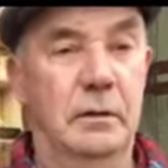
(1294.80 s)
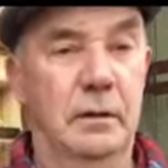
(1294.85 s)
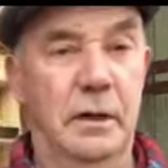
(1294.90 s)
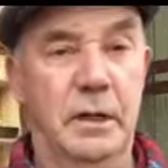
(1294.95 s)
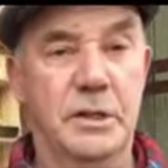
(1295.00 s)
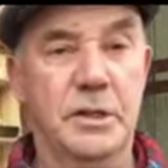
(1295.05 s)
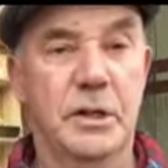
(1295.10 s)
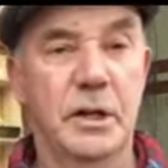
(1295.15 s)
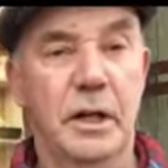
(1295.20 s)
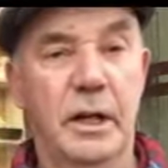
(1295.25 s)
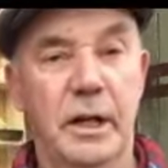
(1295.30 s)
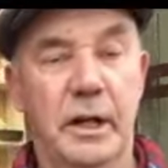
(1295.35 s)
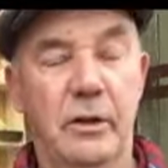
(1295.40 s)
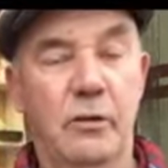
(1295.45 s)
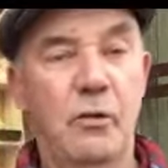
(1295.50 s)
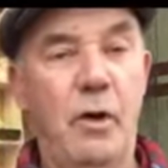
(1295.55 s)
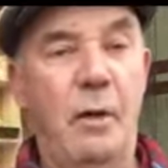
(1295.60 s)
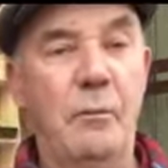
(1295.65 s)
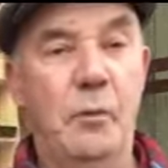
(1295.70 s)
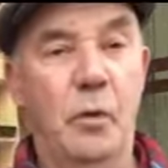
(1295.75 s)
I still like to
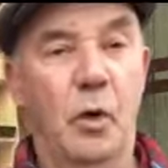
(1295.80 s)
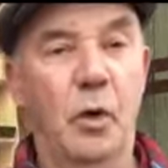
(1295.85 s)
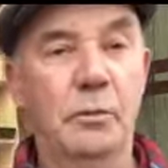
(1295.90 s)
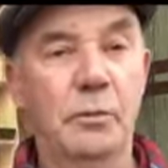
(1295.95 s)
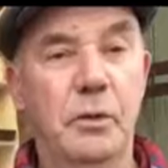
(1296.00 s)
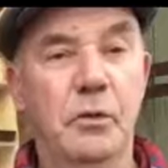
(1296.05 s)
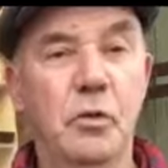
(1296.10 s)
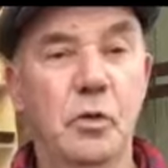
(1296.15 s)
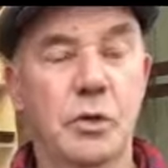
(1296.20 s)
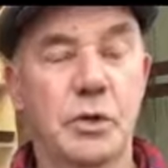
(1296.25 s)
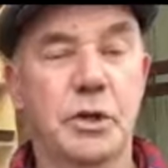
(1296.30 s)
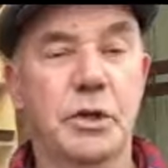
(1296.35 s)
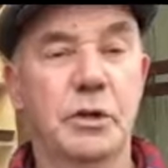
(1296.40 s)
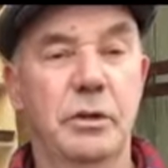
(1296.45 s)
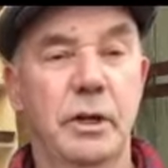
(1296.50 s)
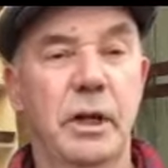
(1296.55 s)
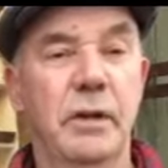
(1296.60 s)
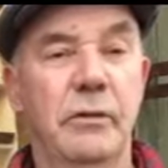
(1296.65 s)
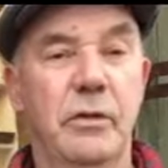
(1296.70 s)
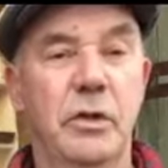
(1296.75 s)
wrap all my roots
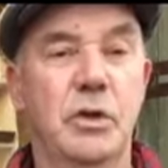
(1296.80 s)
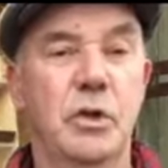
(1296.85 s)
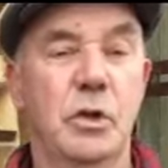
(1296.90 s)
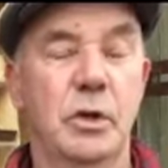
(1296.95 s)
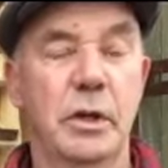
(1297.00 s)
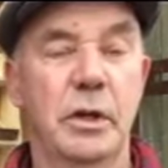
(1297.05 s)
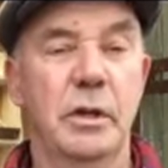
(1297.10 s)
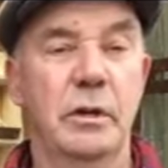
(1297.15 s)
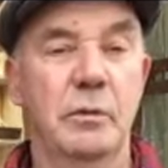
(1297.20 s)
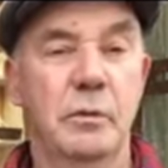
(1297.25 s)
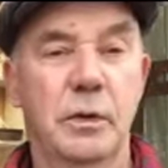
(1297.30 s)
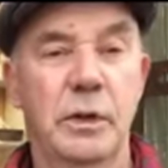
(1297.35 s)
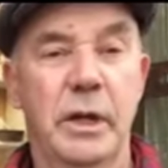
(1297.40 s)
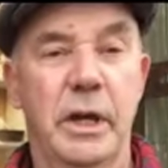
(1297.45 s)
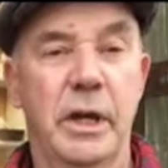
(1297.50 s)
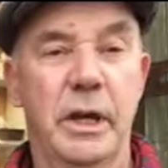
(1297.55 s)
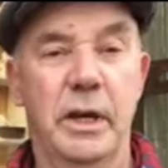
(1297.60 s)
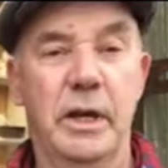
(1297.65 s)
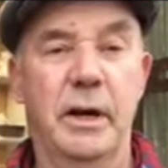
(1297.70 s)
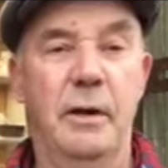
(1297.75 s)
individually. When I
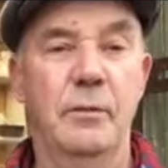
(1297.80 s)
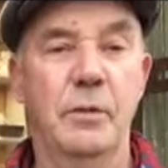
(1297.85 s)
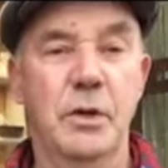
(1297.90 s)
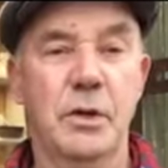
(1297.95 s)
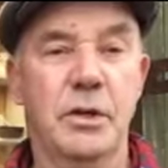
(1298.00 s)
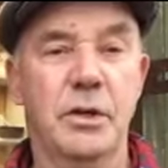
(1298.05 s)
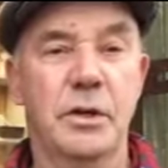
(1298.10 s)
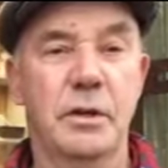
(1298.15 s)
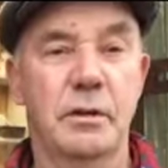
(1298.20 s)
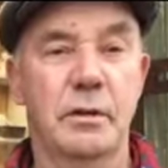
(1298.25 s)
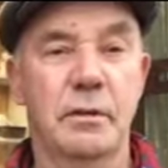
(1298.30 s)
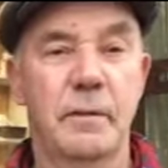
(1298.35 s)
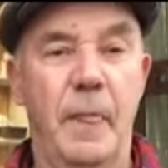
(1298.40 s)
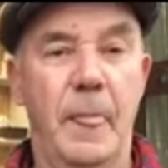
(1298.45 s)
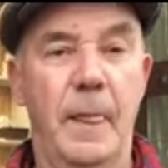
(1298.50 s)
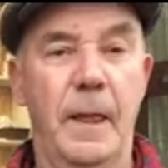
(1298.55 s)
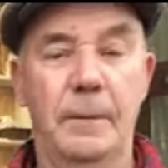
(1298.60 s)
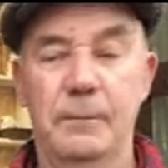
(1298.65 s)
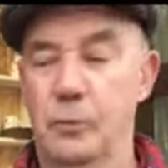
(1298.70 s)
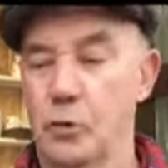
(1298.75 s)
get your cabbages,
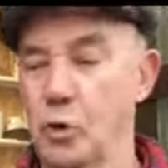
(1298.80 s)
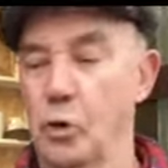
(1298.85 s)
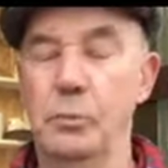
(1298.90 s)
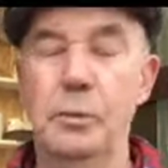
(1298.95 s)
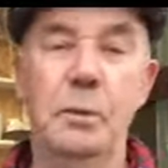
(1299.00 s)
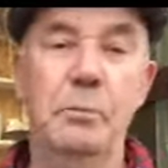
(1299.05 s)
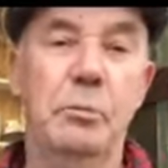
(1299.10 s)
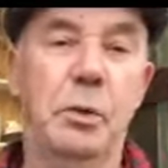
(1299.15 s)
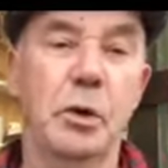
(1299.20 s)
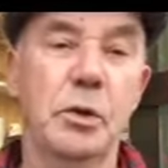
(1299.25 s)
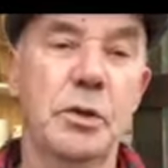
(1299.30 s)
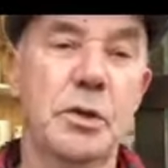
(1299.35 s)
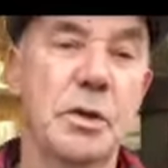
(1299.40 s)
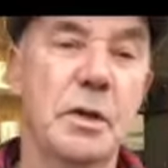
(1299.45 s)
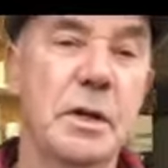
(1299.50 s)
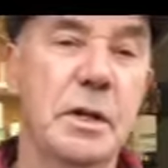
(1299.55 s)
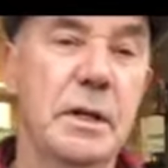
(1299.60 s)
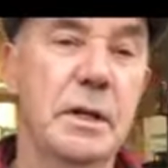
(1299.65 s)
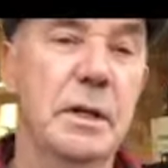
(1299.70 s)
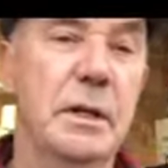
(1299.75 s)
grow them in pots,
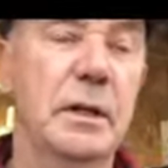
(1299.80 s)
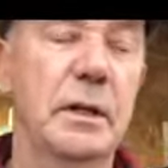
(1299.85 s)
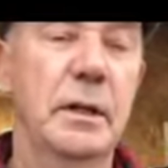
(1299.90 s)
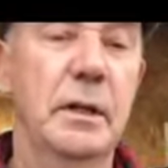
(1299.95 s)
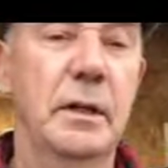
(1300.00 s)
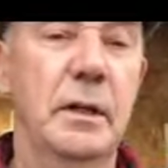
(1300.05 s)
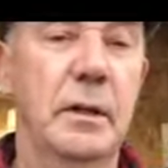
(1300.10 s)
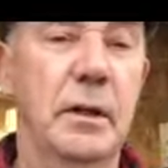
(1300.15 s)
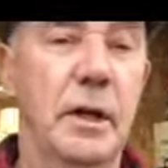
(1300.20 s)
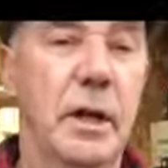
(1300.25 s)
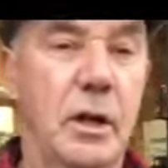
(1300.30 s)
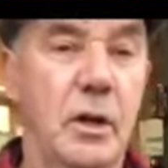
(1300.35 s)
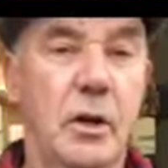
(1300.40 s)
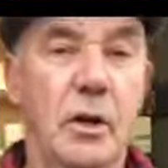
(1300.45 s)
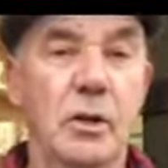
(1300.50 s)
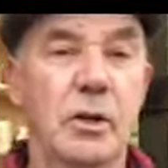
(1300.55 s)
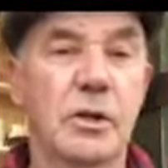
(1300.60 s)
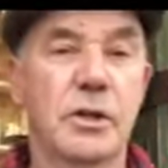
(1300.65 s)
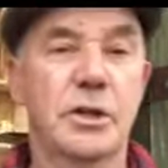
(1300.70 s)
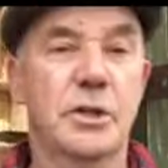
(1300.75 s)
or your
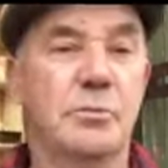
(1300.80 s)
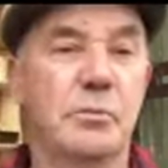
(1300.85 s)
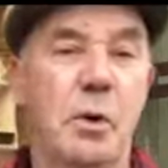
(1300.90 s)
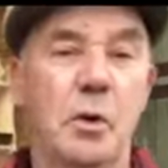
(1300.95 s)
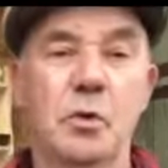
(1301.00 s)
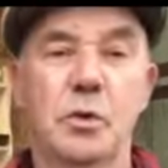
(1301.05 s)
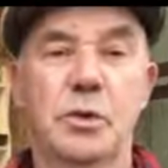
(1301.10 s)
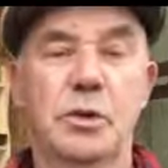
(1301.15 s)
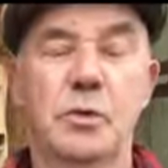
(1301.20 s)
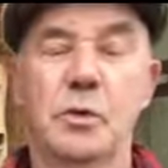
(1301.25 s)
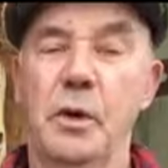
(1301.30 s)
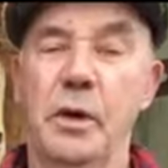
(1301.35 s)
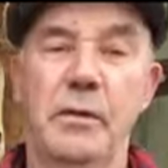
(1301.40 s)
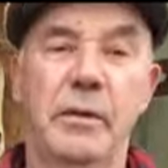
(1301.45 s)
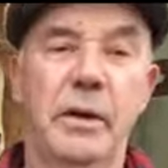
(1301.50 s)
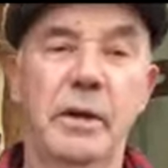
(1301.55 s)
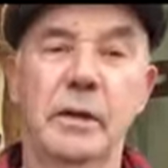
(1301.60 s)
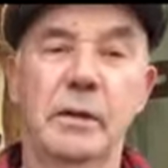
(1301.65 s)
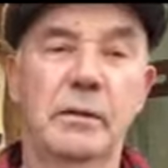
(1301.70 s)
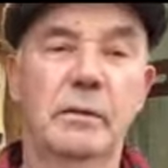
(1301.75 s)
collies, sprouts or whatever.